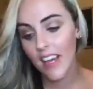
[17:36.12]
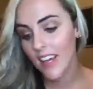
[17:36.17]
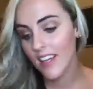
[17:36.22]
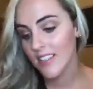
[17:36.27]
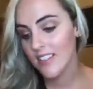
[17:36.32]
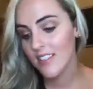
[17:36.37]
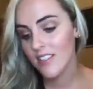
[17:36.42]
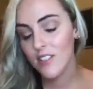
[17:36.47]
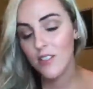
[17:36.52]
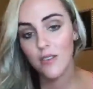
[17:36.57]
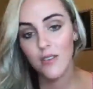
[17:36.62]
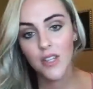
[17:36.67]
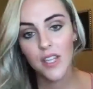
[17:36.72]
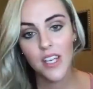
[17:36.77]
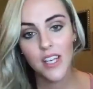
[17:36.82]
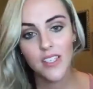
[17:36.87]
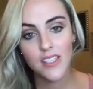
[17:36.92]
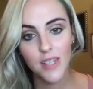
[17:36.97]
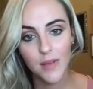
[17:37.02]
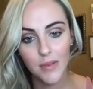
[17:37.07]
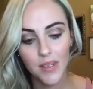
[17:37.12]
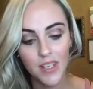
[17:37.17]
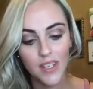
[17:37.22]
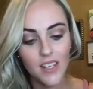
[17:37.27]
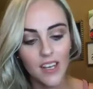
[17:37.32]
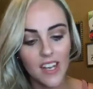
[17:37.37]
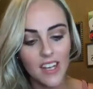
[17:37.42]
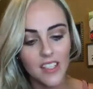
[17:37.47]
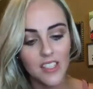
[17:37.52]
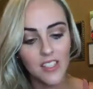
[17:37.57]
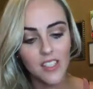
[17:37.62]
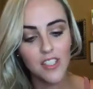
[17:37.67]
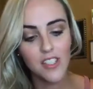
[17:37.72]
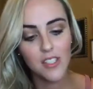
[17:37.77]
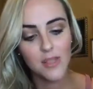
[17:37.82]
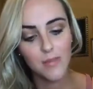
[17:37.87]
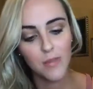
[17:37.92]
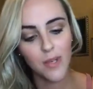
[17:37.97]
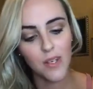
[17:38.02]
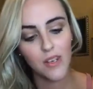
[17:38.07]
last two things I'm gonna actually
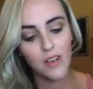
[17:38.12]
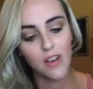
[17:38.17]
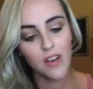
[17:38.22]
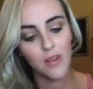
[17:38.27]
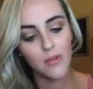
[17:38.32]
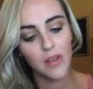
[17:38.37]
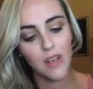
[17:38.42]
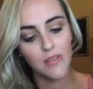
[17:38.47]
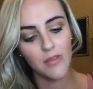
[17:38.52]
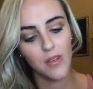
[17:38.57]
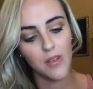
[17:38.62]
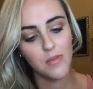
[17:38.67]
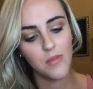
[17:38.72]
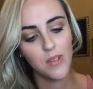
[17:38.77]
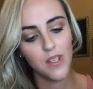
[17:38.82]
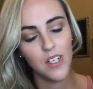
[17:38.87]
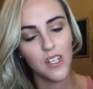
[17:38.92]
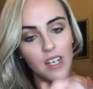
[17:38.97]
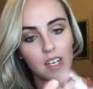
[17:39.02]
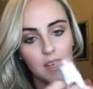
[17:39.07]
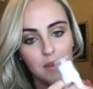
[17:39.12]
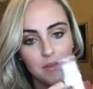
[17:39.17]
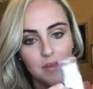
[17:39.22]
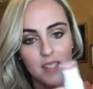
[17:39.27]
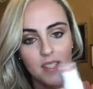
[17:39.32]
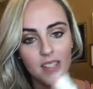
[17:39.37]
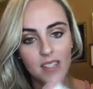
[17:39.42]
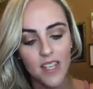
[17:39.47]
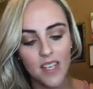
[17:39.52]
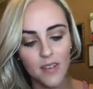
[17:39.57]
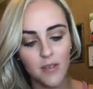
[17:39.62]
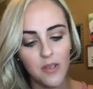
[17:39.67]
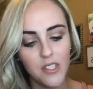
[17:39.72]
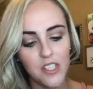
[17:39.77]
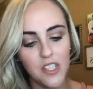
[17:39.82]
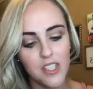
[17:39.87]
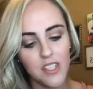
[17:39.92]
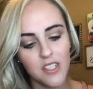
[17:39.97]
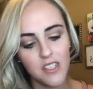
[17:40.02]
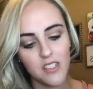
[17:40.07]
just put on, we have one more stick,
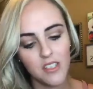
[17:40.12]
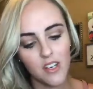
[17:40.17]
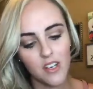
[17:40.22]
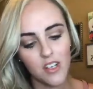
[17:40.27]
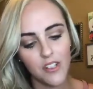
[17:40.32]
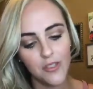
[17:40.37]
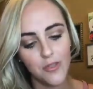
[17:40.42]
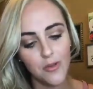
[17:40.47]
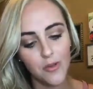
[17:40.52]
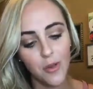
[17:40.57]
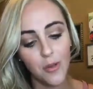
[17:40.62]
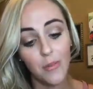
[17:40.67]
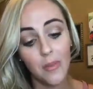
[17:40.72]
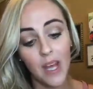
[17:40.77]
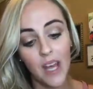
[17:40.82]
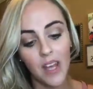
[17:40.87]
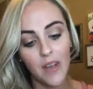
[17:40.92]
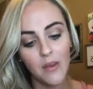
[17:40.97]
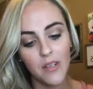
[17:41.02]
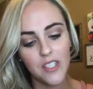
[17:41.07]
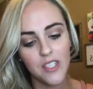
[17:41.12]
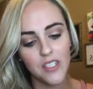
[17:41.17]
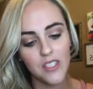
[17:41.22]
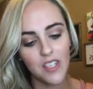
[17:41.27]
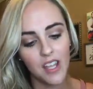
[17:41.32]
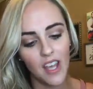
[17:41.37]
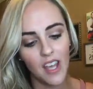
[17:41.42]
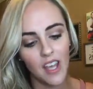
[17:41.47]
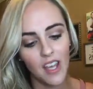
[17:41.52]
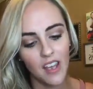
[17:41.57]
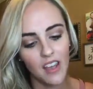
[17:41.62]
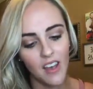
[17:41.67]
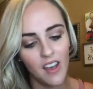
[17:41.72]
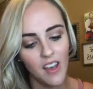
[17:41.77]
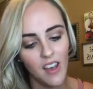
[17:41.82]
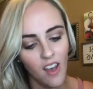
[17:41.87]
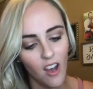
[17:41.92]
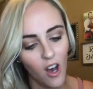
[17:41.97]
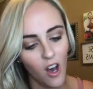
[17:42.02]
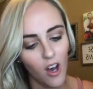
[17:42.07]
which is our Sorbet, which is a
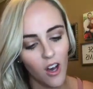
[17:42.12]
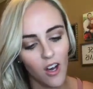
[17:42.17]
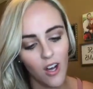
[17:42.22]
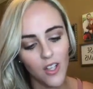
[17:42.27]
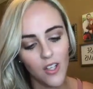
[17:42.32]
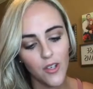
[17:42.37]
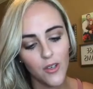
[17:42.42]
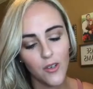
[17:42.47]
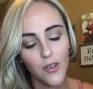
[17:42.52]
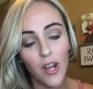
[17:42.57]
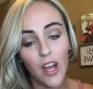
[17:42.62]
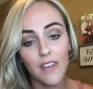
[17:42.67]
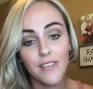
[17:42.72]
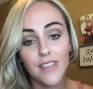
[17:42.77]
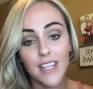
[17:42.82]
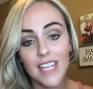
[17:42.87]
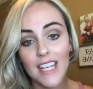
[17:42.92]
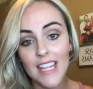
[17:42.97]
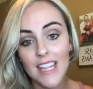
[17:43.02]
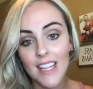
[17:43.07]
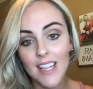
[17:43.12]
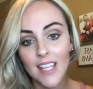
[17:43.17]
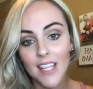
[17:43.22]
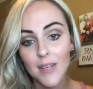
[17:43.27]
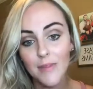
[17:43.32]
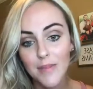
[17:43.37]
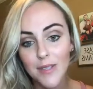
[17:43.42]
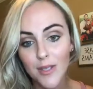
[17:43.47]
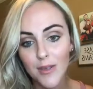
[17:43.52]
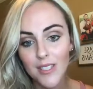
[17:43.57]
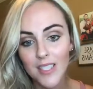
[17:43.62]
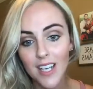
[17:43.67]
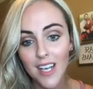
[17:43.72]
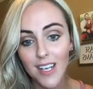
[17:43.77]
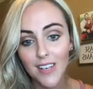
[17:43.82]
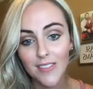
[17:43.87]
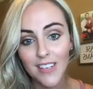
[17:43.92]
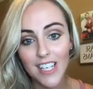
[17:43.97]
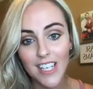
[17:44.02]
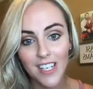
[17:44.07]
holographic lip. So it's
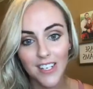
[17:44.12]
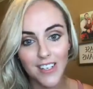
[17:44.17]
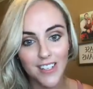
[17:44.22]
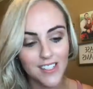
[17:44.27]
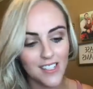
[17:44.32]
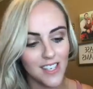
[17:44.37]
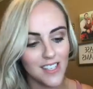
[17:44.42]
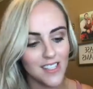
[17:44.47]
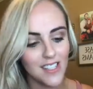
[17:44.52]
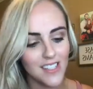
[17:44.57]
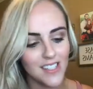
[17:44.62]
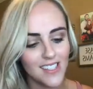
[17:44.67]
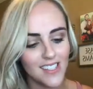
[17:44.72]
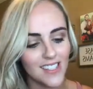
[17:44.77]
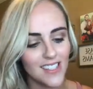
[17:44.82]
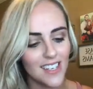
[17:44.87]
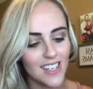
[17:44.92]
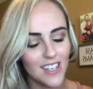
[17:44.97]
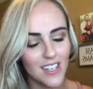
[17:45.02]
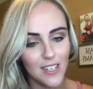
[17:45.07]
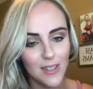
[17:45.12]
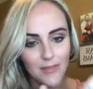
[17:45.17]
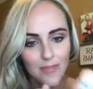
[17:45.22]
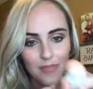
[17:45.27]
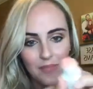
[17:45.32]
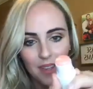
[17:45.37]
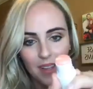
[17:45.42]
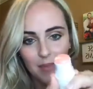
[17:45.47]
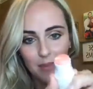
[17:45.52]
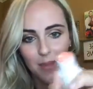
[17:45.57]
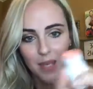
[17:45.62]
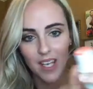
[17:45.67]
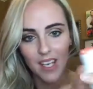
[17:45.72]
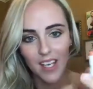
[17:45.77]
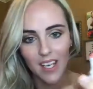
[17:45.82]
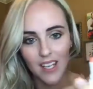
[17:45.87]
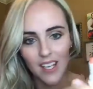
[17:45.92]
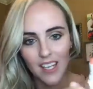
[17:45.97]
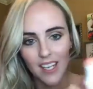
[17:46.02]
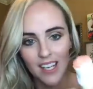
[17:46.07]
kind of an iridescent
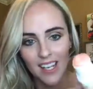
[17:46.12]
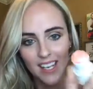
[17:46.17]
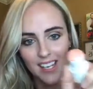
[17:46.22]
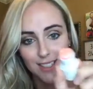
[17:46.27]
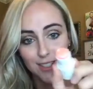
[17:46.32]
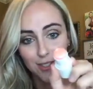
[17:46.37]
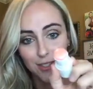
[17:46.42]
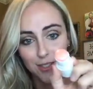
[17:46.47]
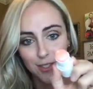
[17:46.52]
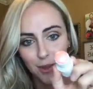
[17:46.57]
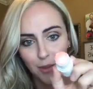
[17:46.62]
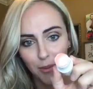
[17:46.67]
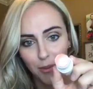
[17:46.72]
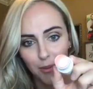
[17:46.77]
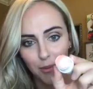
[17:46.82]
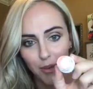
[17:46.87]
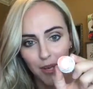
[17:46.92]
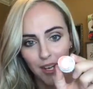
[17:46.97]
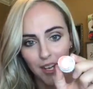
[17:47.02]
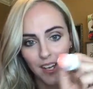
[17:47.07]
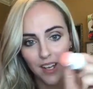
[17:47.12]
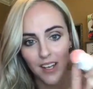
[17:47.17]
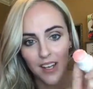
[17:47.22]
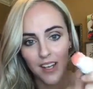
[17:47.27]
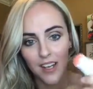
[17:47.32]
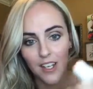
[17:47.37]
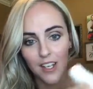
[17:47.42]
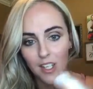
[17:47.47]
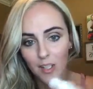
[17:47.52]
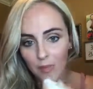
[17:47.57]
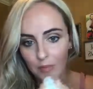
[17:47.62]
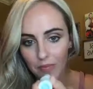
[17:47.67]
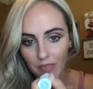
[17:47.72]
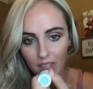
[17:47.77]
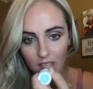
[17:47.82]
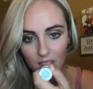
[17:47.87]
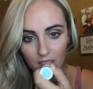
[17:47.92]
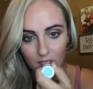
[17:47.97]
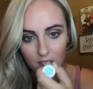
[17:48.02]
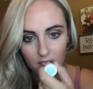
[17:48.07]
pink, super pretty. And
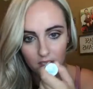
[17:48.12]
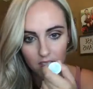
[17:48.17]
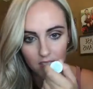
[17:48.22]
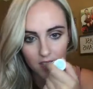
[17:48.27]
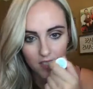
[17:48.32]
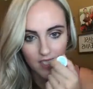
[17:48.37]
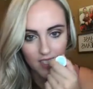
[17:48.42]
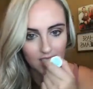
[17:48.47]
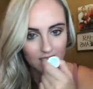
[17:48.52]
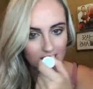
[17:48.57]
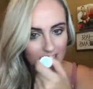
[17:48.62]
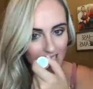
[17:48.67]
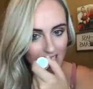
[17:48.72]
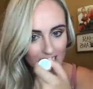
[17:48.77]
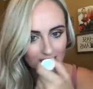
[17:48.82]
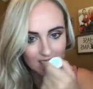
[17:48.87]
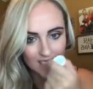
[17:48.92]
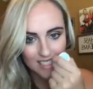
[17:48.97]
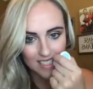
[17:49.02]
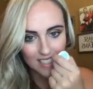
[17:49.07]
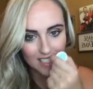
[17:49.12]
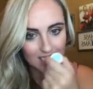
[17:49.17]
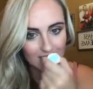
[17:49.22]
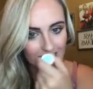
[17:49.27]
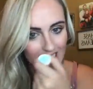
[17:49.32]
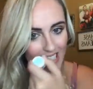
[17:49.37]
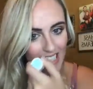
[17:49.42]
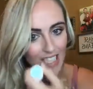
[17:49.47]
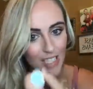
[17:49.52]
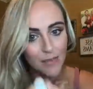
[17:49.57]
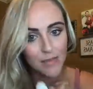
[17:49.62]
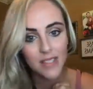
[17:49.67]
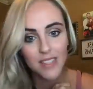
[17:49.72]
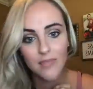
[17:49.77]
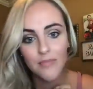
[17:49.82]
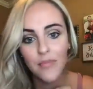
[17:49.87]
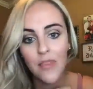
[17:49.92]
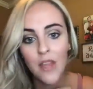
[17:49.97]
I'm gonna just put it on my lips.